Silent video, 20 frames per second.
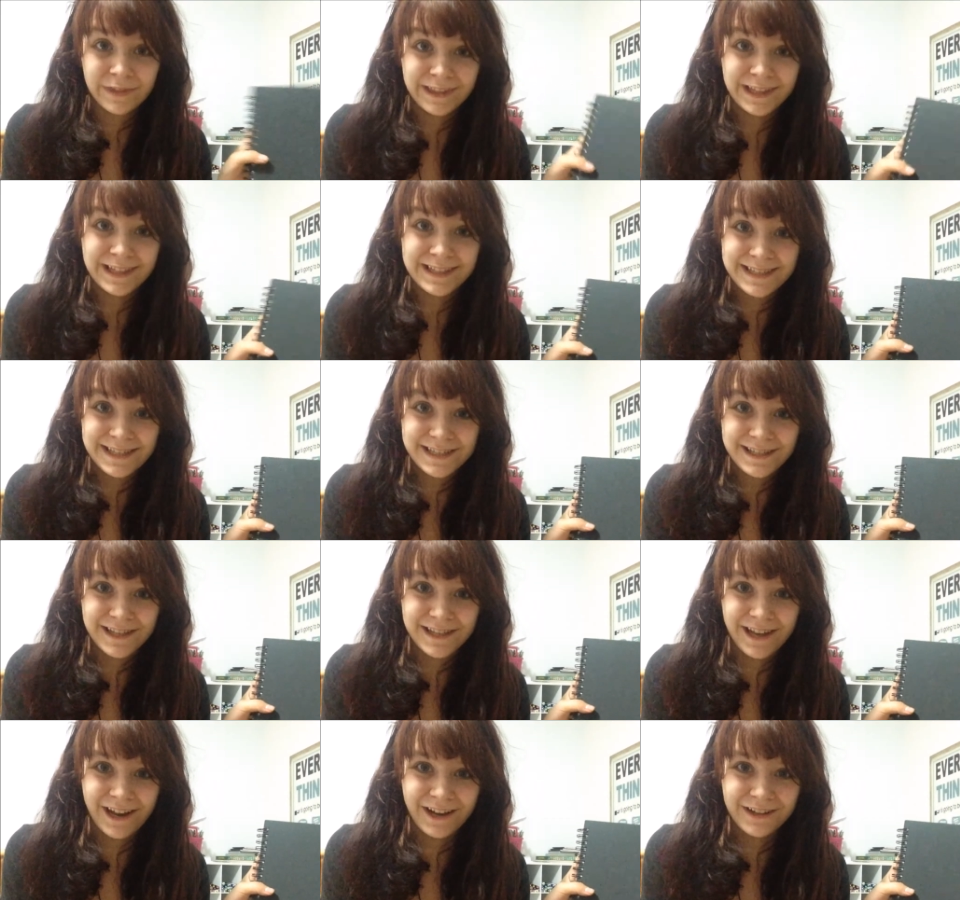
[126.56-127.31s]
This is
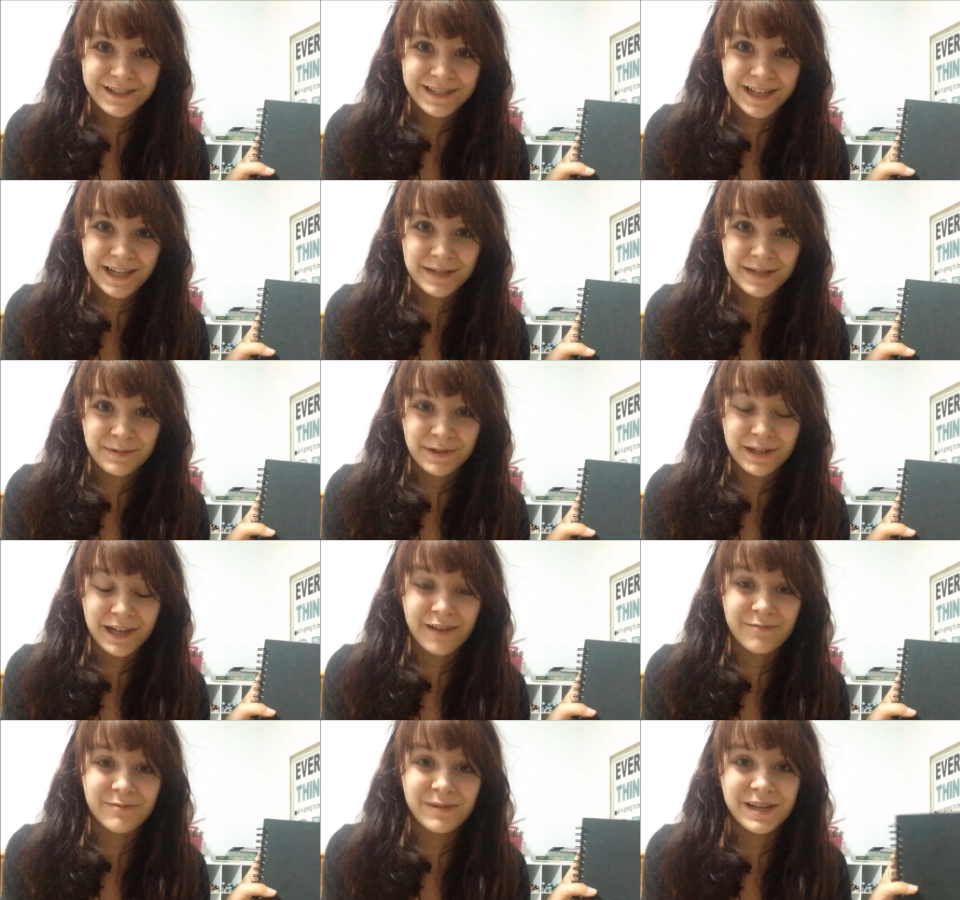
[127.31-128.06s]
another
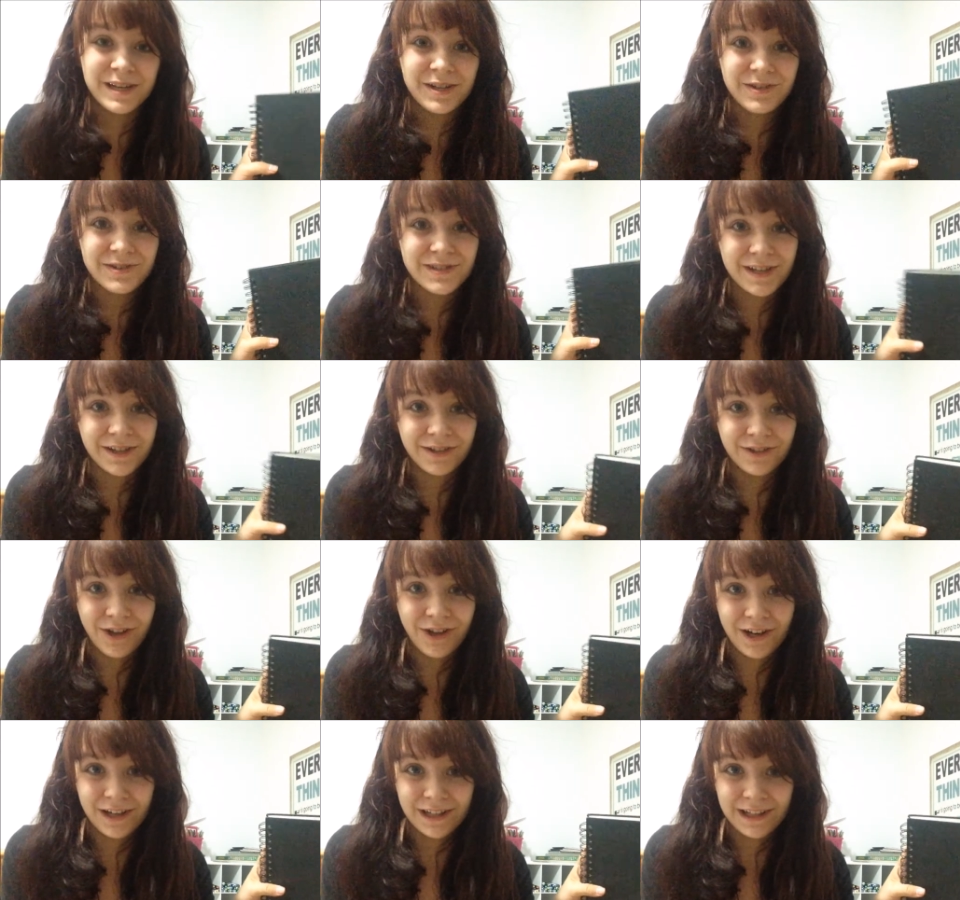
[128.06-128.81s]
sketchbook I've been using a
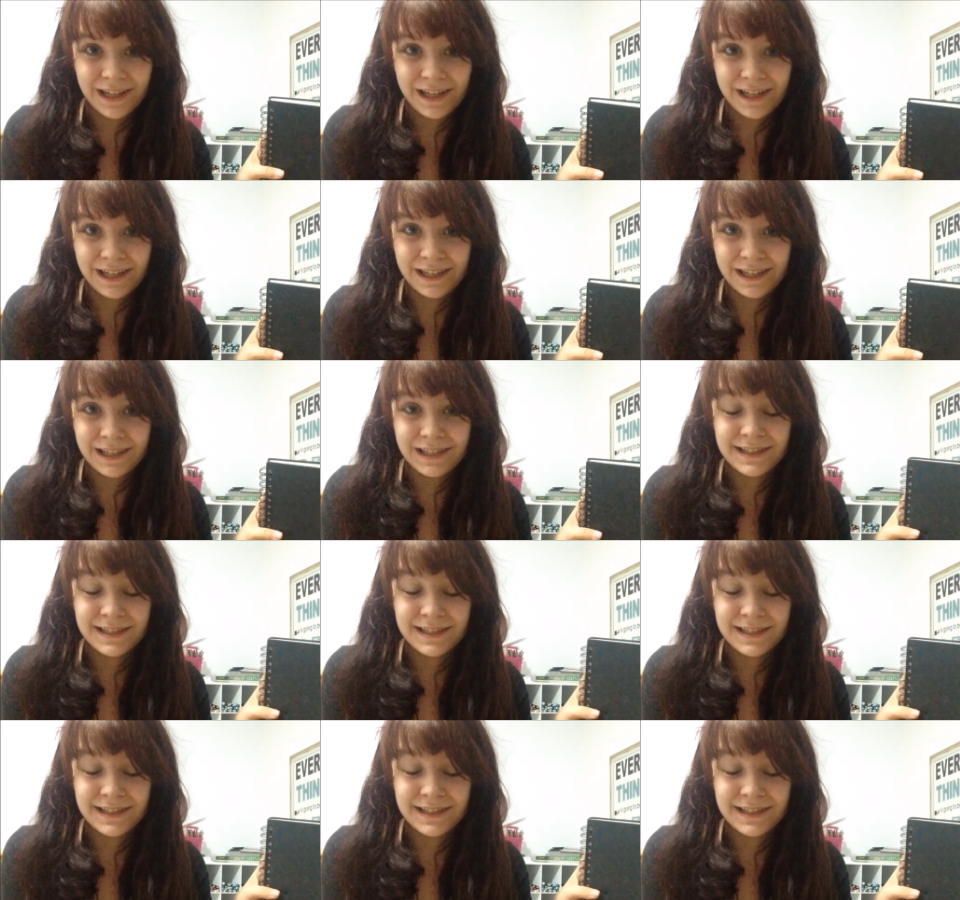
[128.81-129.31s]
lot lately.